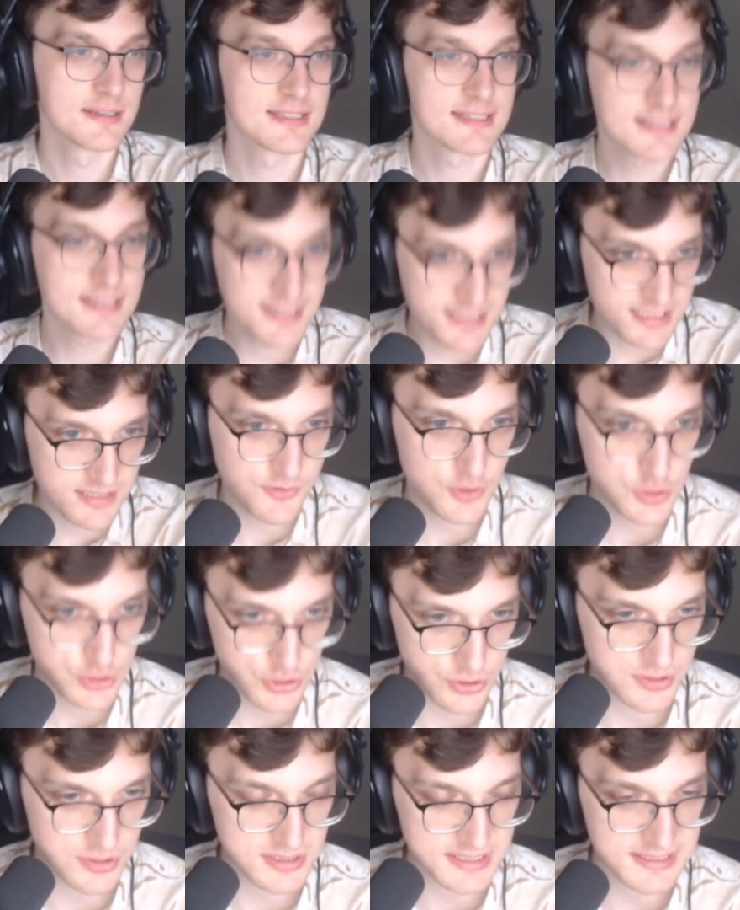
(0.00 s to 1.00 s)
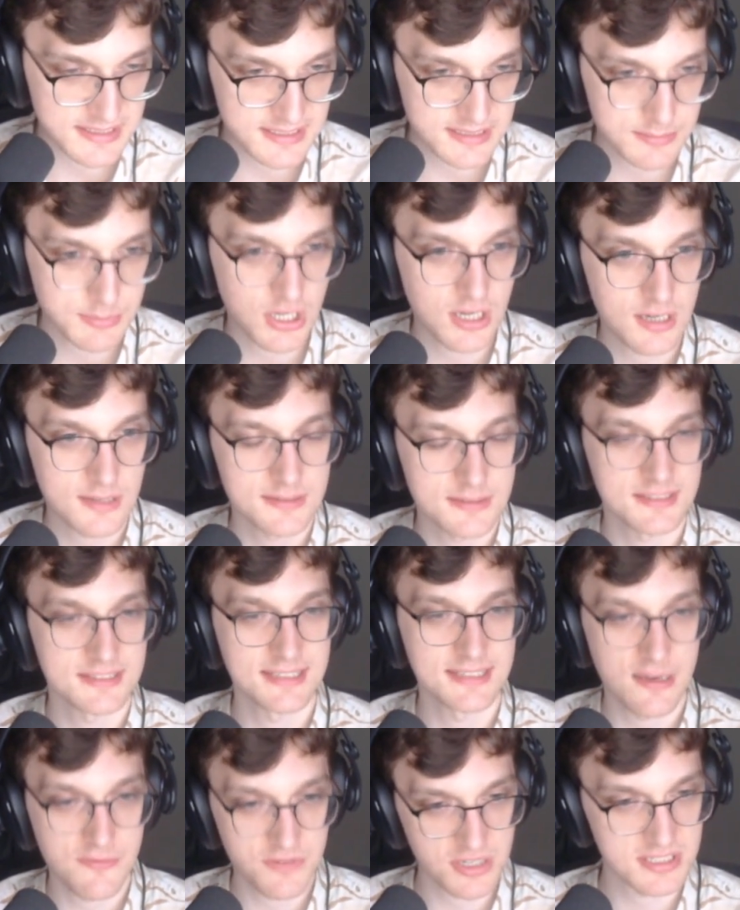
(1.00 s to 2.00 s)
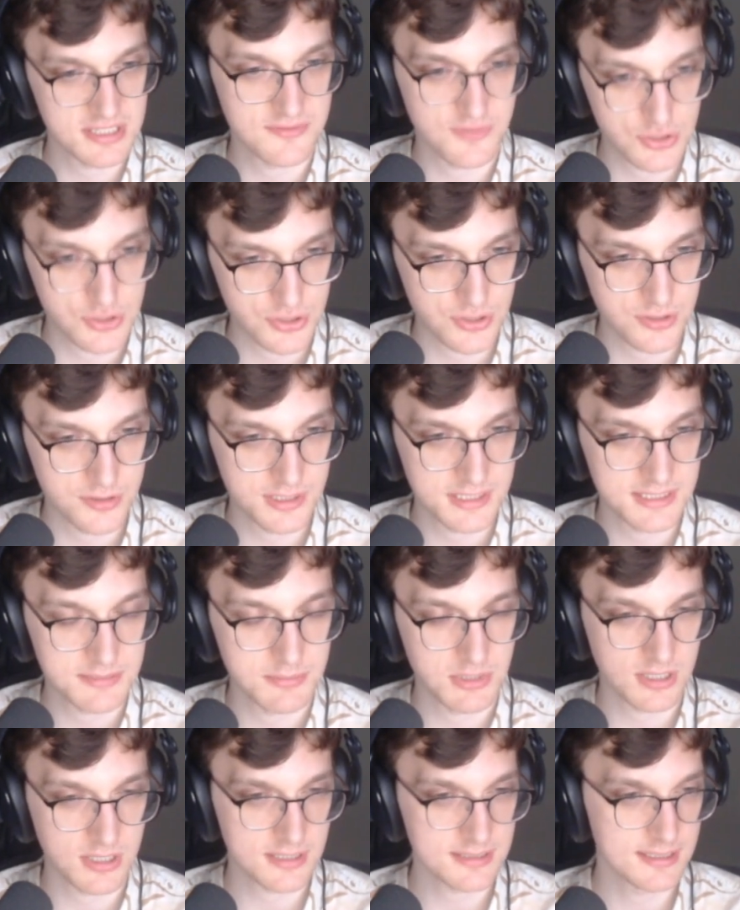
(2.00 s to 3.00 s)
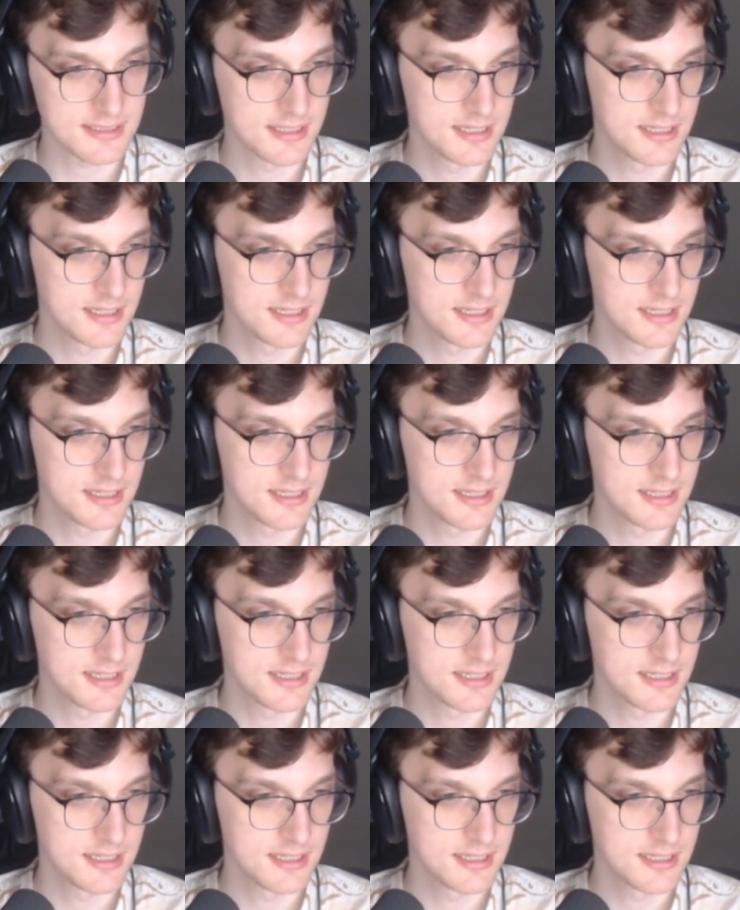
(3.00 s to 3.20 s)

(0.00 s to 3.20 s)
6 for sure is in this box. 7 is for sure in this box.